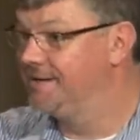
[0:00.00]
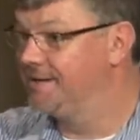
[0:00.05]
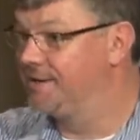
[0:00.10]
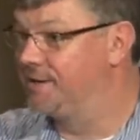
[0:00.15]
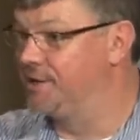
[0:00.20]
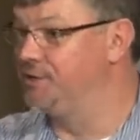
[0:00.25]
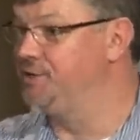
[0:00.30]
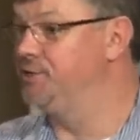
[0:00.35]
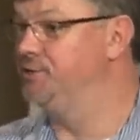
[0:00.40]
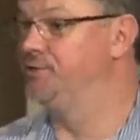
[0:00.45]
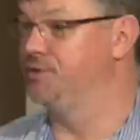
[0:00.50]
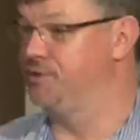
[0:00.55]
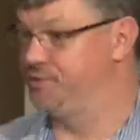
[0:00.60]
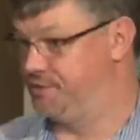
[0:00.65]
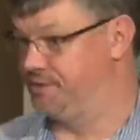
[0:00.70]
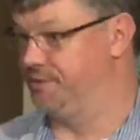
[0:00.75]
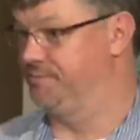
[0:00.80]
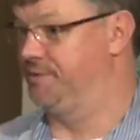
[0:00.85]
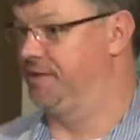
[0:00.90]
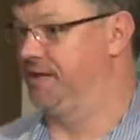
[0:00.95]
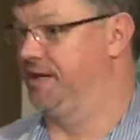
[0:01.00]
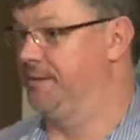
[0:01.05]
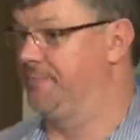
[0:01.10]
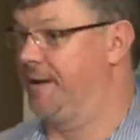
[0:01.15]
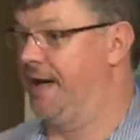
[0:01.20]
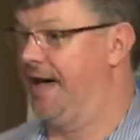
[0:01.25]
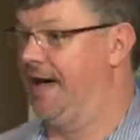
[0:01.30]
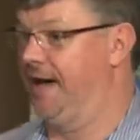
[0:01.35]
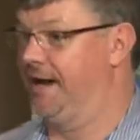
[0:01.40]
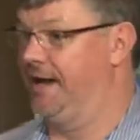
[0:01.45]
Can you do something
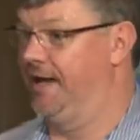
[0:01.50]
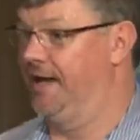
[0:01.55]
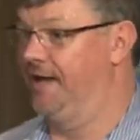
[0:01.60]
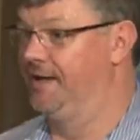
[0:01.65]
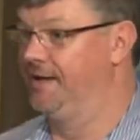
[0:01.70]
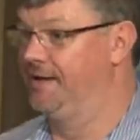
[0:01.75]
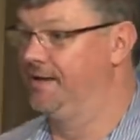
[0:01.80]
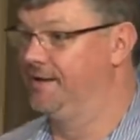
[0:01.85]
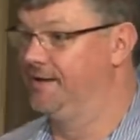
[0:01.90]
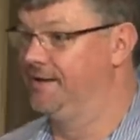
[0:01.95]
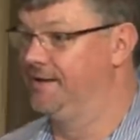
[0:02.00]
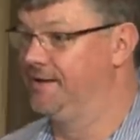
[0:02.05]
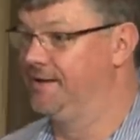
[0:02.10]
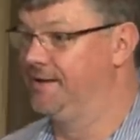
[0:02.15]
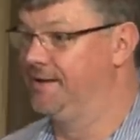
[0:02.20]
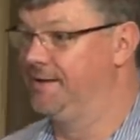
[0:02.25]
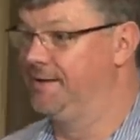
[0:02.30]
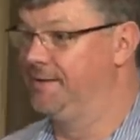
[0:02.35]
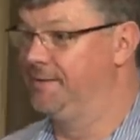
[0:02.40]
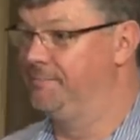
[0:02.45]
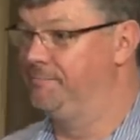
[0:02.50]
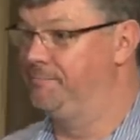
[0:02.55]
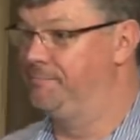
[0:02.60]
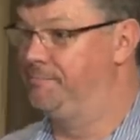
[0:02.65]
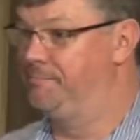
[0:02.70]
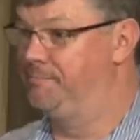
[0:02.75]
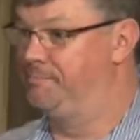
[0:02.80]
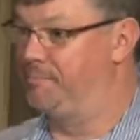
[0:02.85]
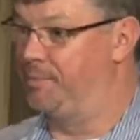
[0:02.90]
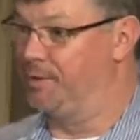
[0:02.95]
about it?
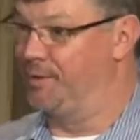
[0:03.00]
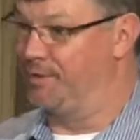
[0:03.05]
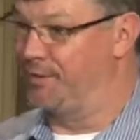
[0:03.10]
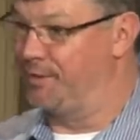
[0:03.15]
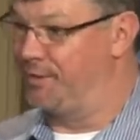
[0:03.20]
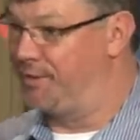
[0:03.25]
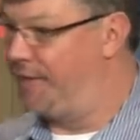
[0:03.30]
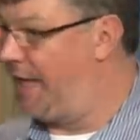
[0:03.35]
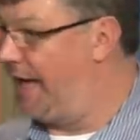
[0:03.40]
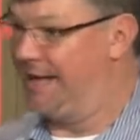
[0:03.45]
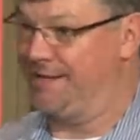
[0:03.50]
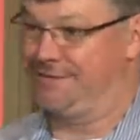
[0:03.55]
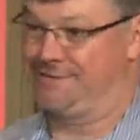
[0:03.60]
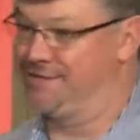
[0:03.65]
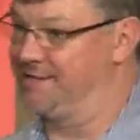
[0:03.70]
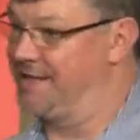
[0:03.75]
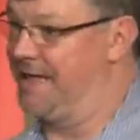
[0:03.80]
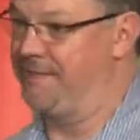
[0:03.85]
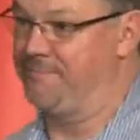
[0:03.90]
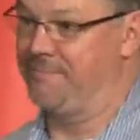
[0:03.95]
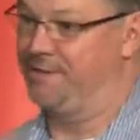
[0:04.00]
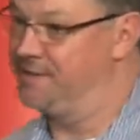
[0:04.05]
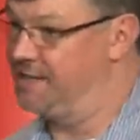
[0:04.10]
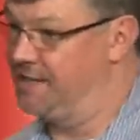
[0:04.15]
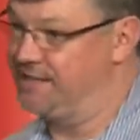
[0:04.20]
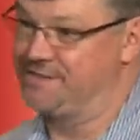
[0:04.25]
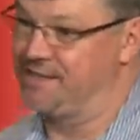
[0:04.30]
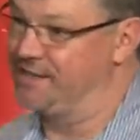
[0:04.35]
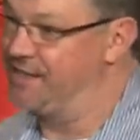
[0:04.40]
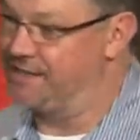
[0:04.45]
But that to them
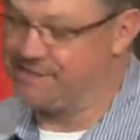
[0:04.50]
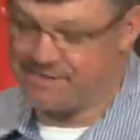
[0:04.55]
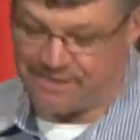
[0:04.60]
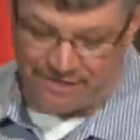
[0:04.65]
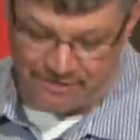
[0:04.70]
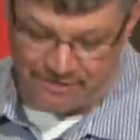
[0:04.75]
is, is an